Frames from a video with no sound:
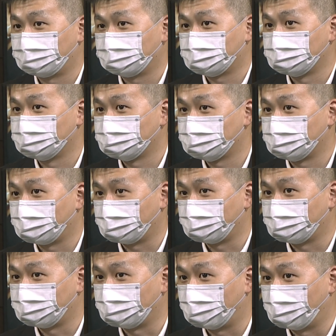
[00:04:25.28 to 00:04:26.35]
since
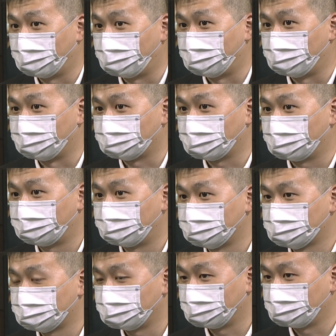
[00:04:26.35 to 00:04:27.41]
they
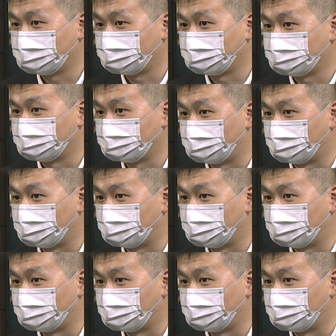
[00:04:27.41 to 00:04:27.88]
officially